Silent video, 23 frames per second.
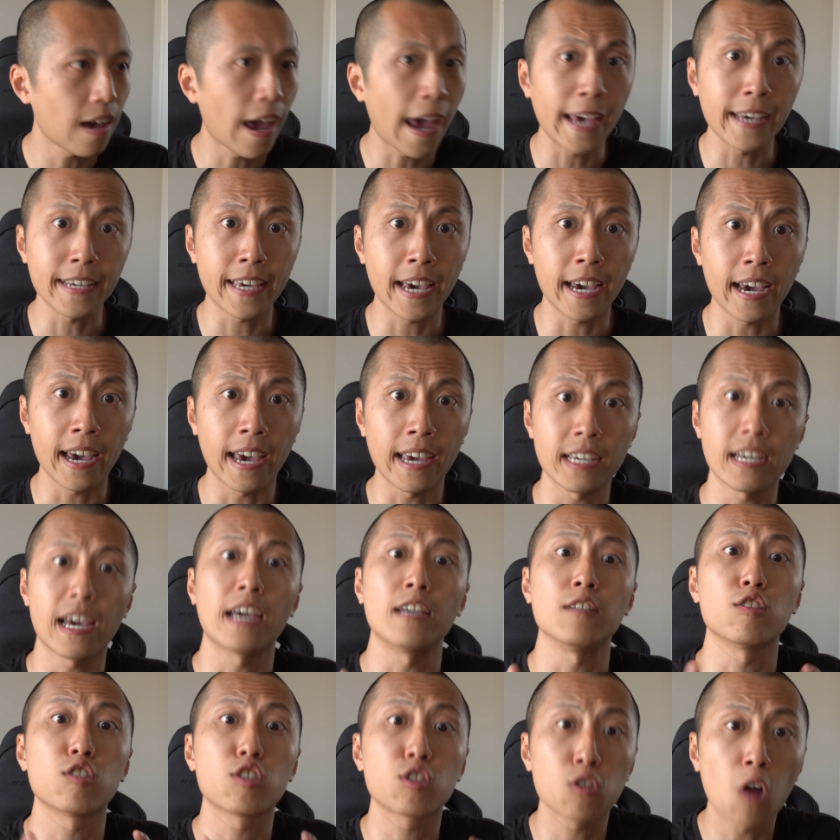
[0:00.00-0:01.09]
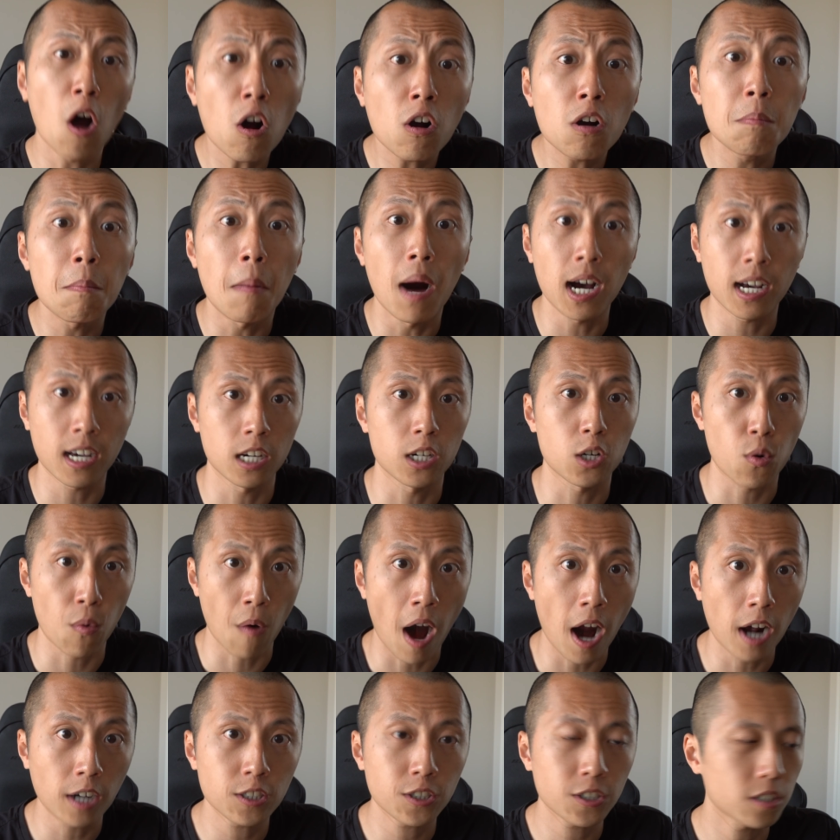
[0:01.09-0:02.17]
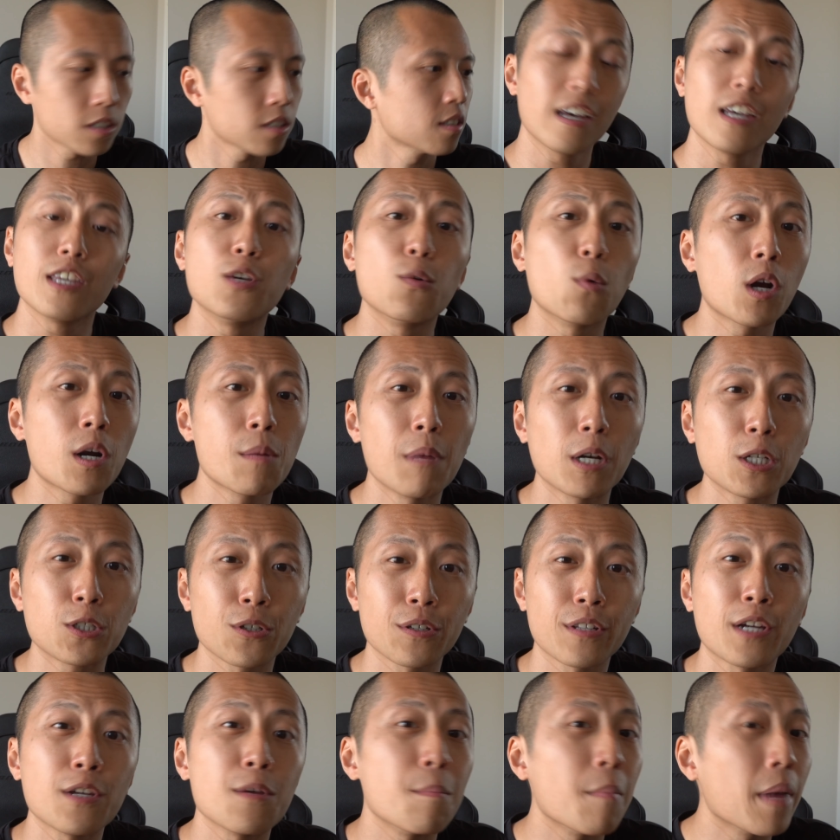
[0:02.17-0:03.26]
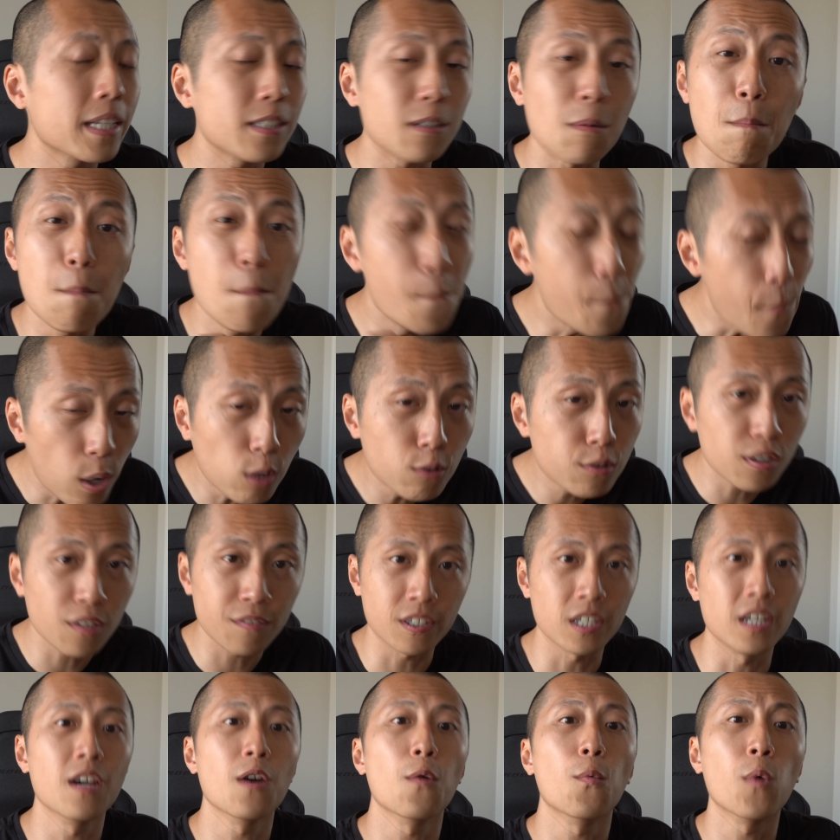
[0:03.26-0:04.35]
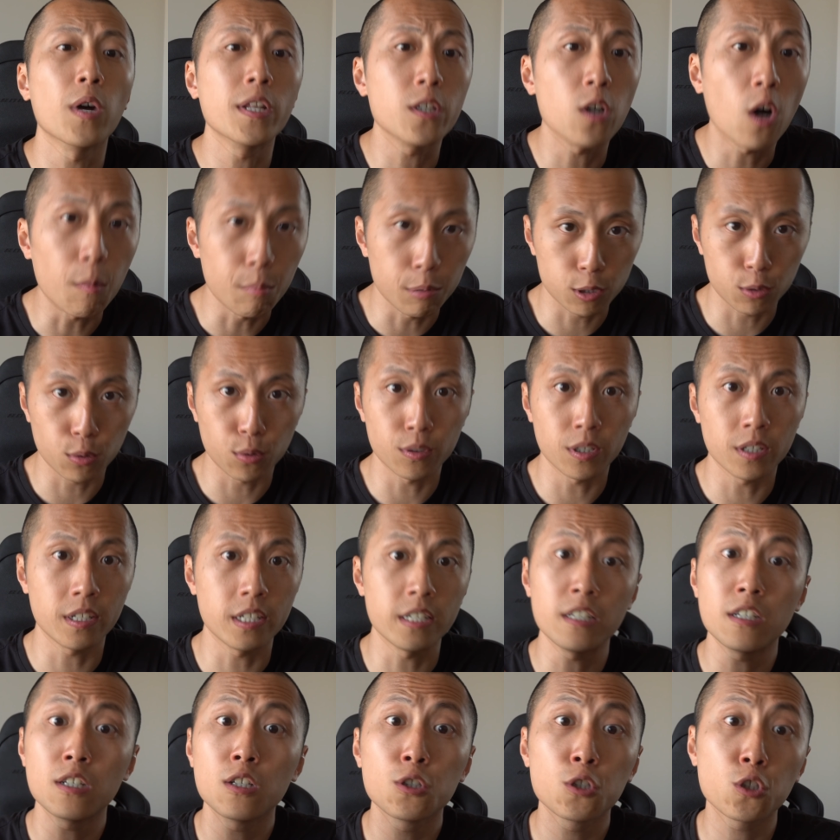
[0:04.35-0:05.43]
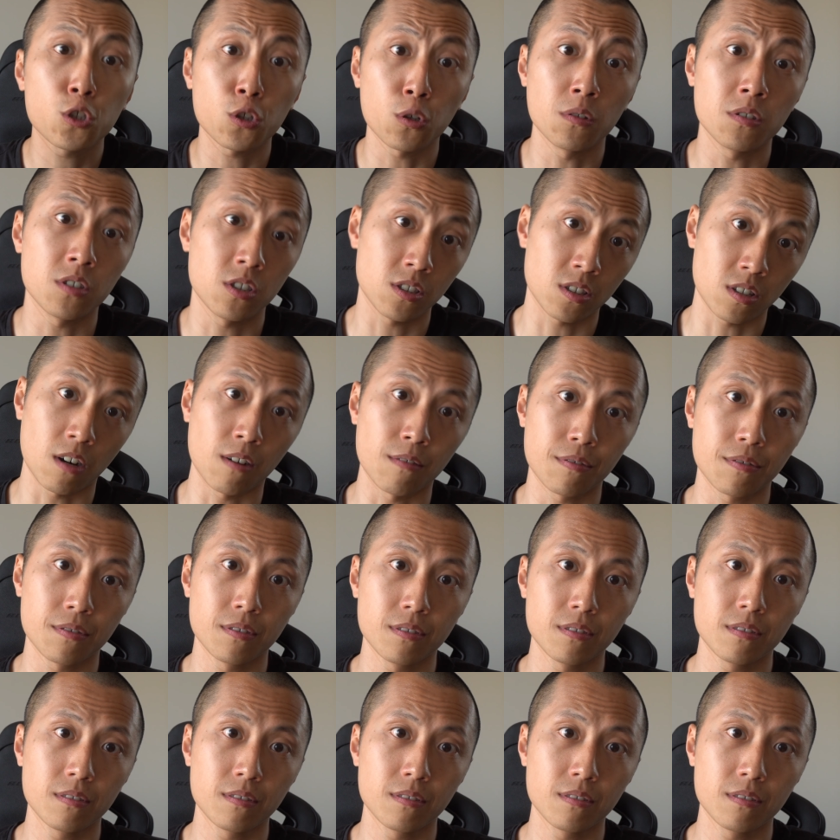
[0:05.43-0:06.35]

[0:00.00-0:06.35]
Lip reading: aka a stock market crash, you want to make sure that you make the most of it when the opportunity shows itself.